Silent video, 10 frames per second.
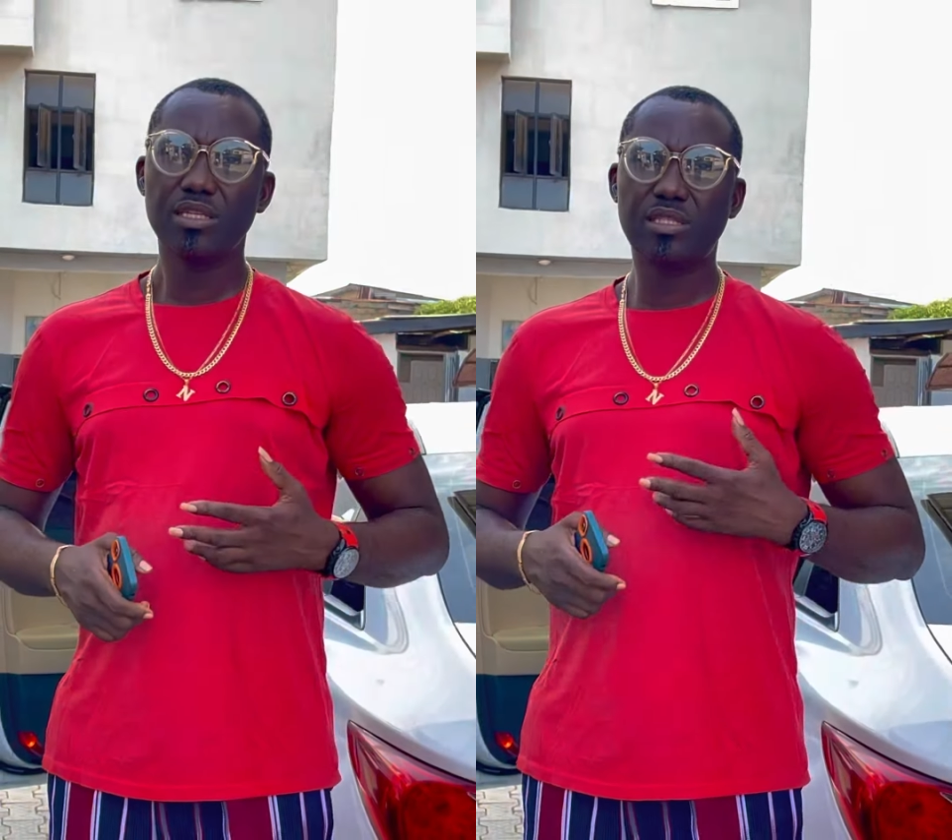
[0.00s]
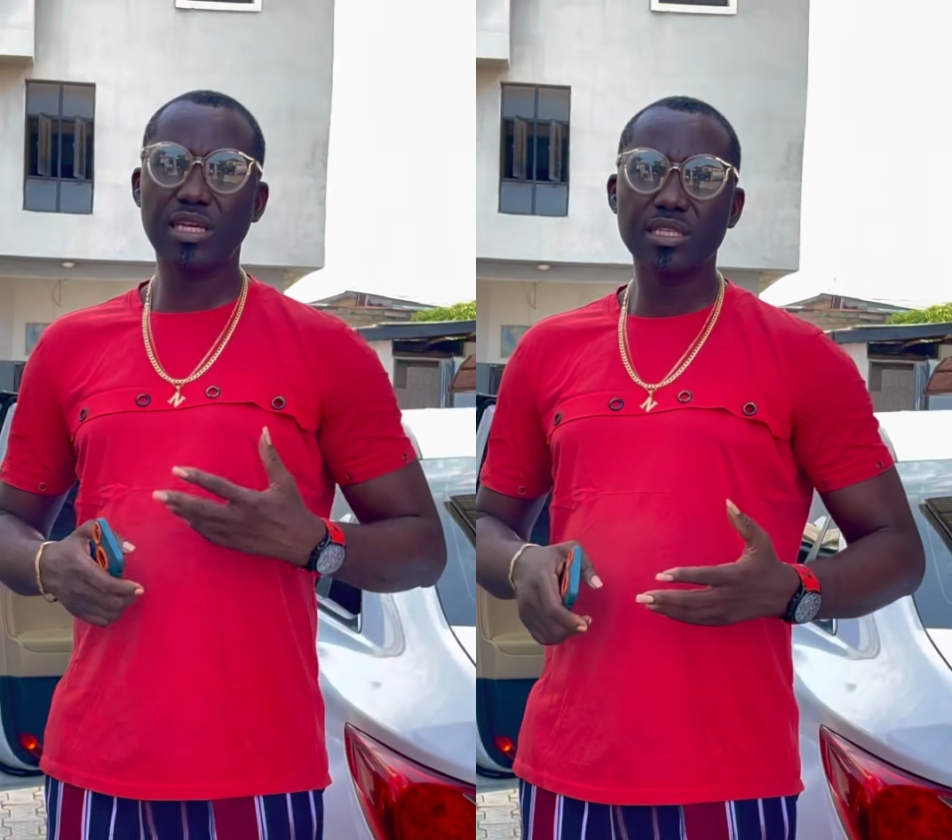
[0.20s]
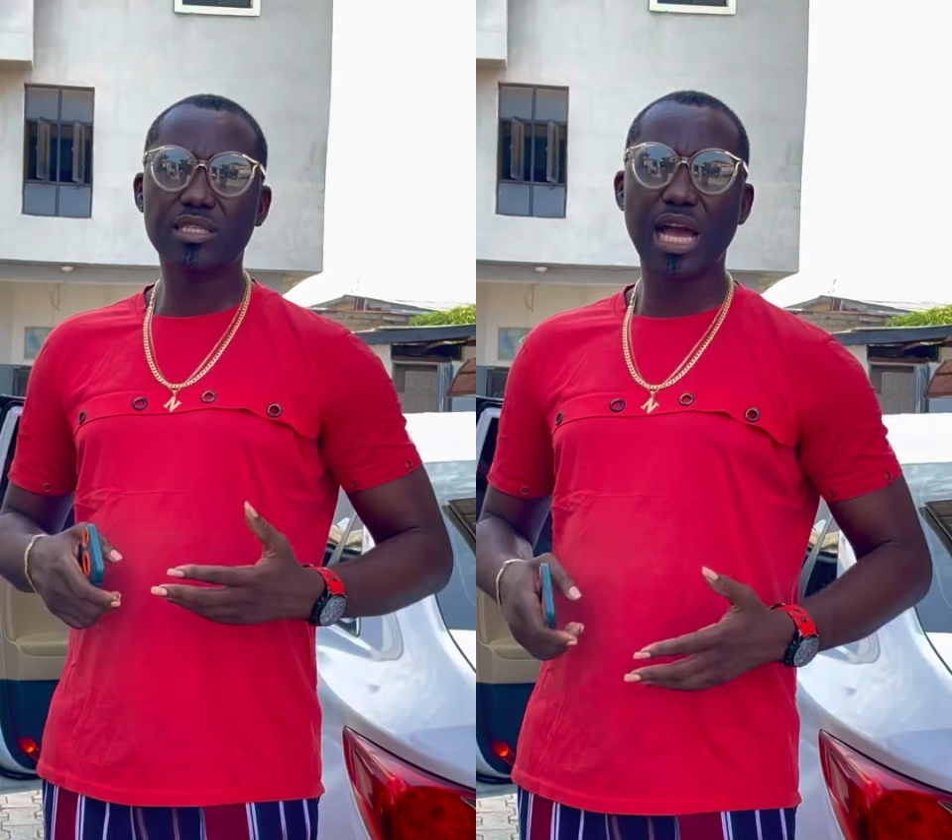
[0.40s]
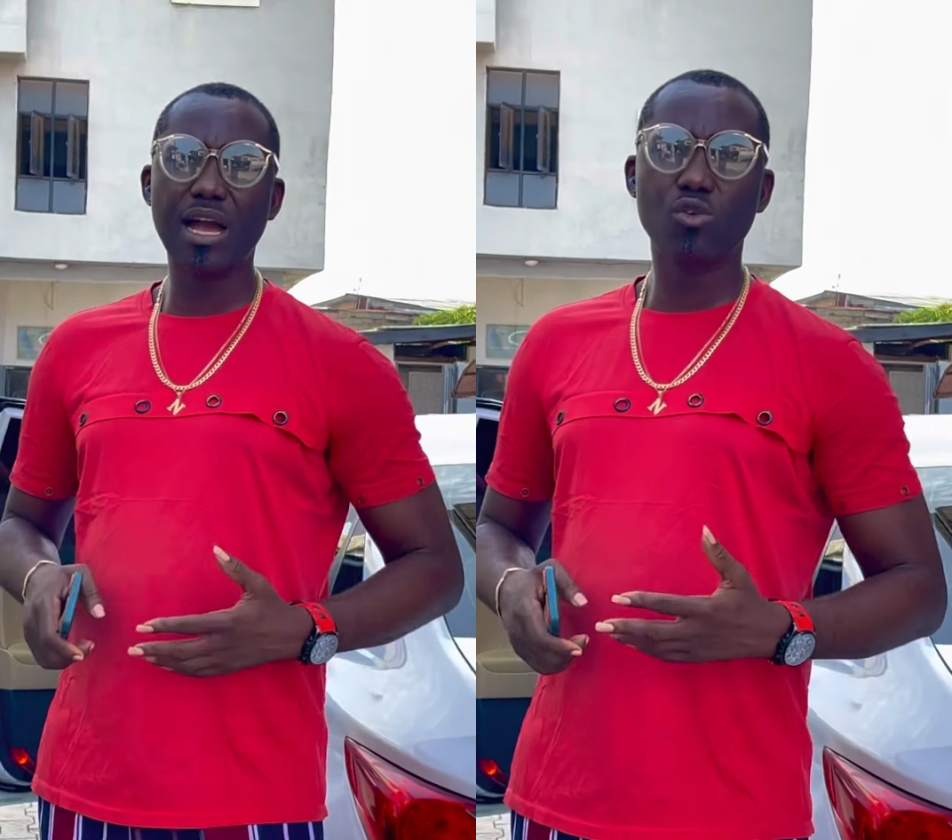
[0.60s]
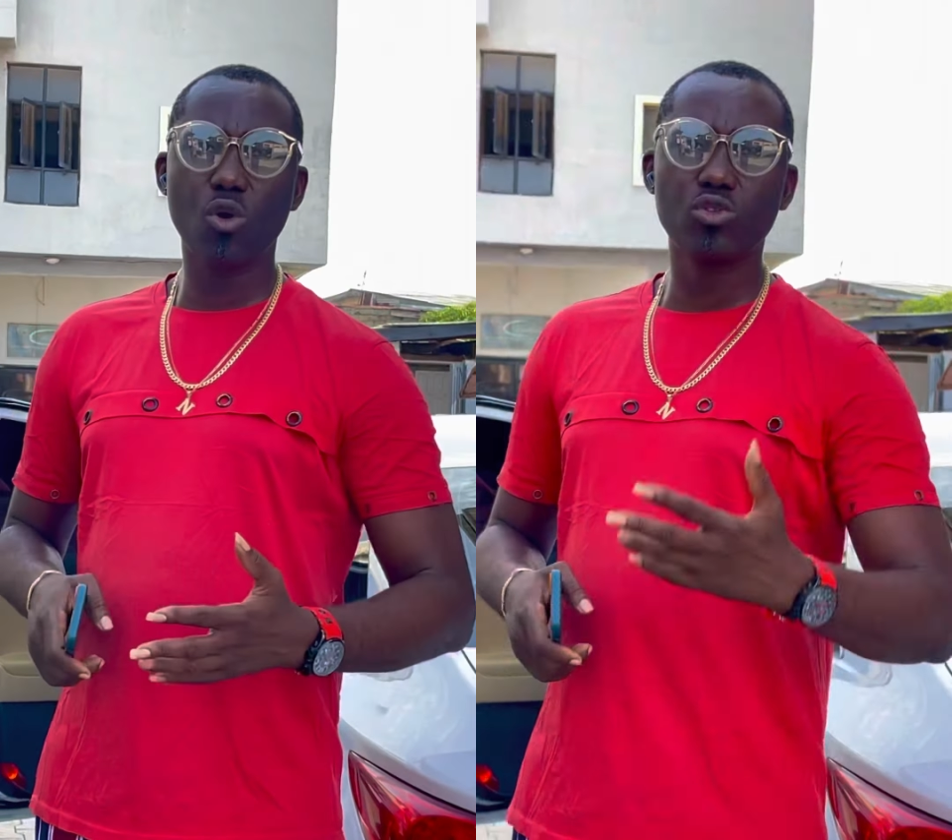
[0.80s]
things
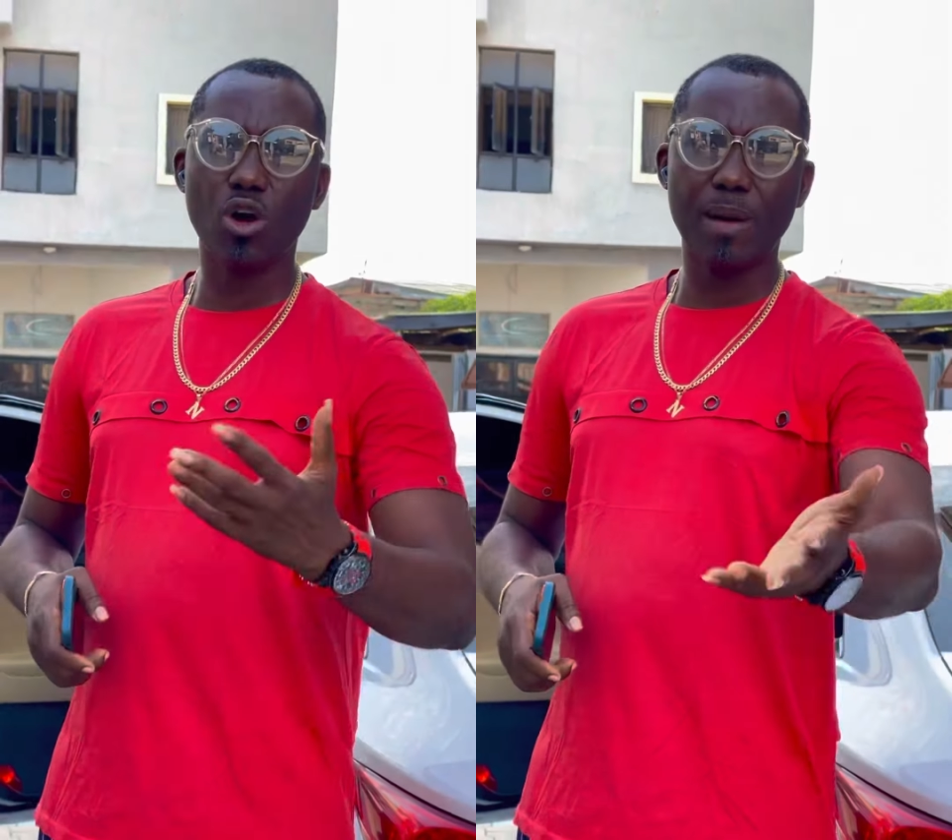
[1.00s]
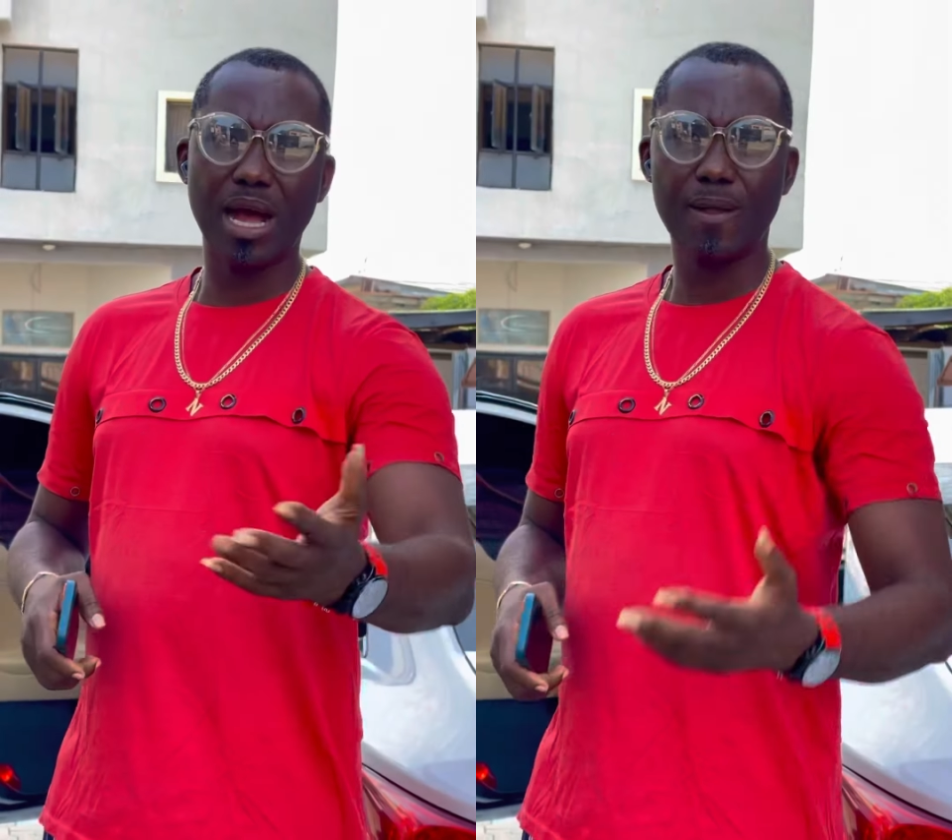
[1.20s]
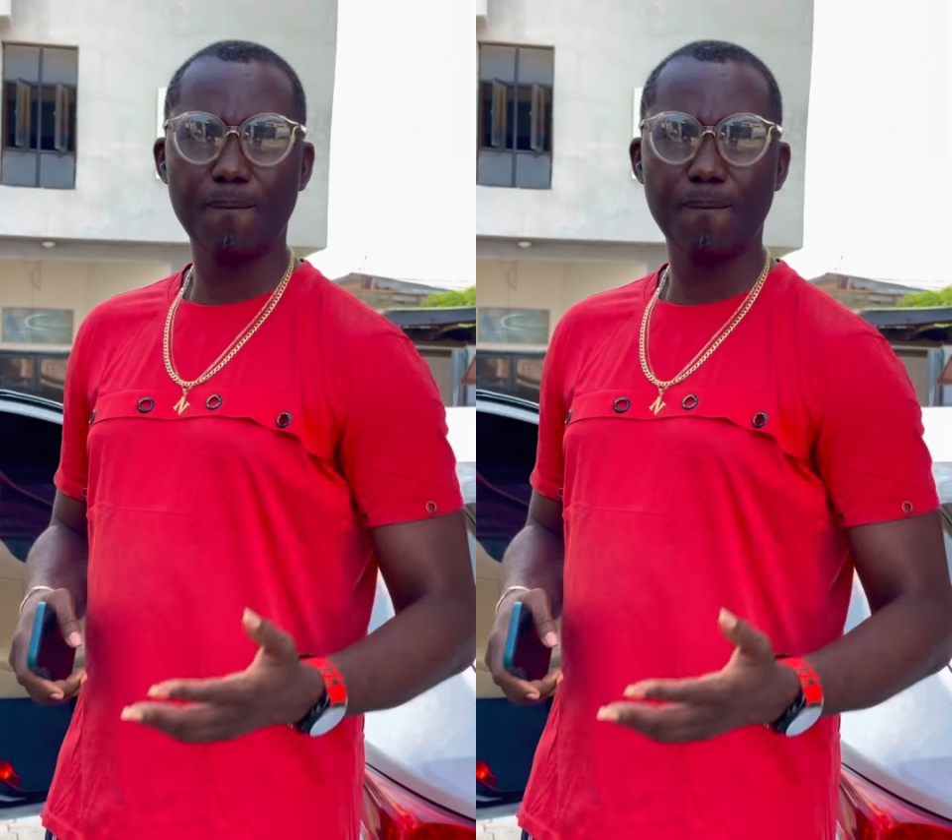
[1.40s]
can go normal.